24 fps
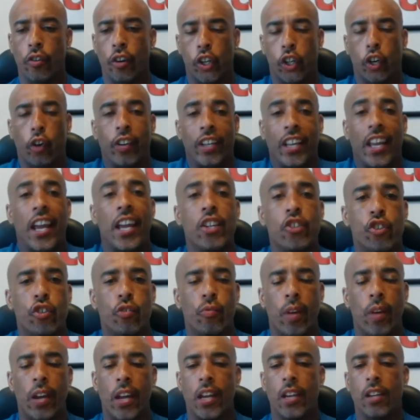incurring
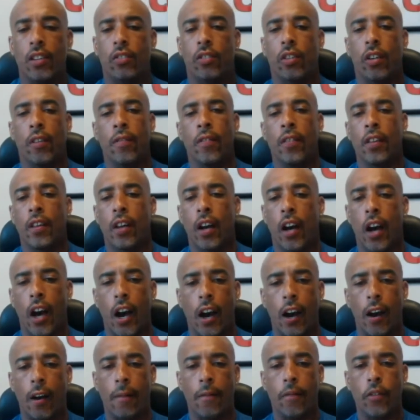injuries,
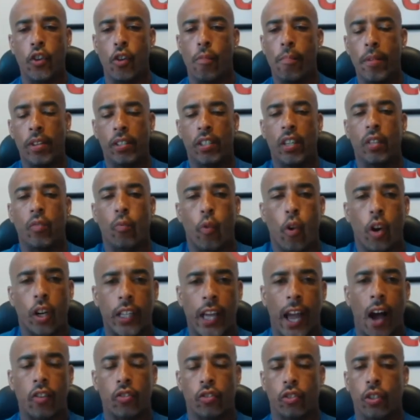you're missing
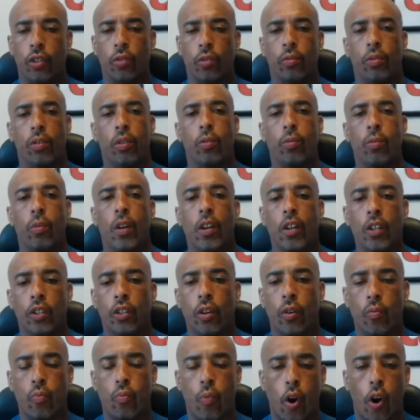workouts due to
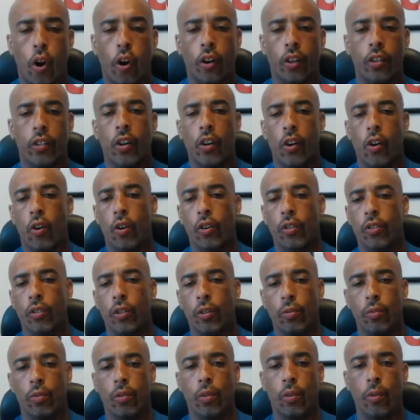work or
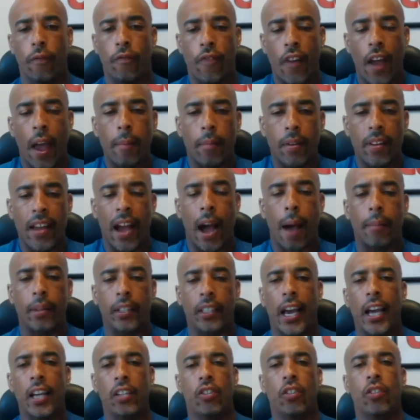due to family
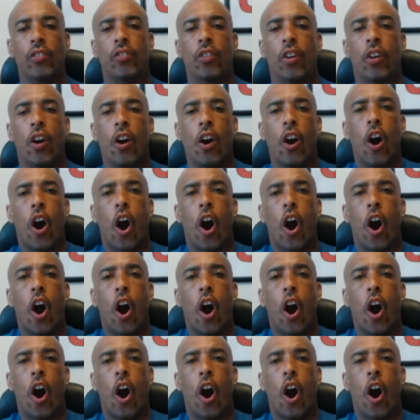obligations.